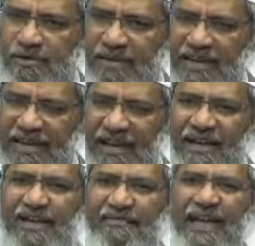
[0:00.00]
min
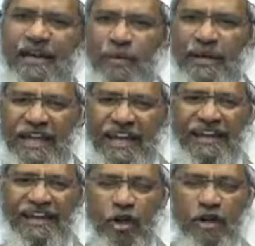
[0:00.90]
dunillah, that we
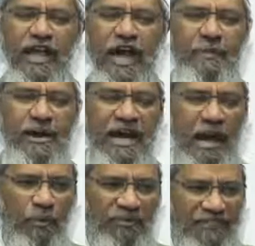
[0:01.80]
erect not among
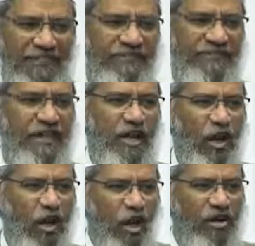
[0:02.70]
ourselves
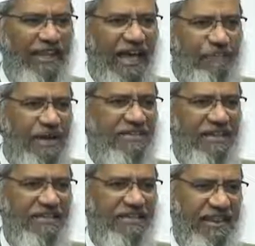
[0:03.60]
lords and
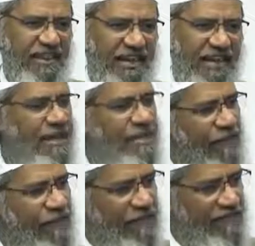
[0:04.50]
patrons other than Allah.
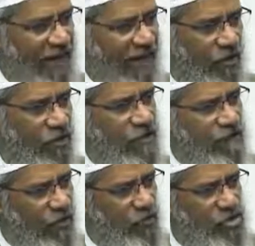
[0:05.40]
Fa in tawallaw
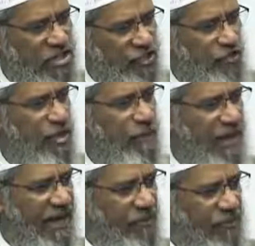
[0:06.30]
faqulu shahadu
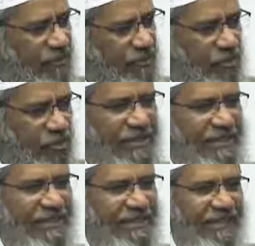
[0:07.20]
bi anna muslimun,
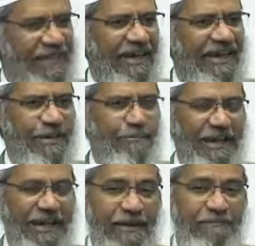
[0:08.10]
that
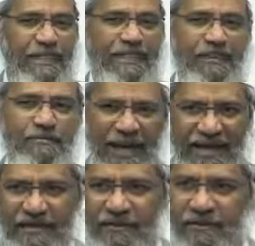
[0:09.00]
but if they turn
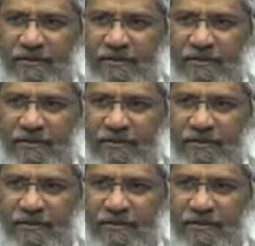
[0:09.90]
back,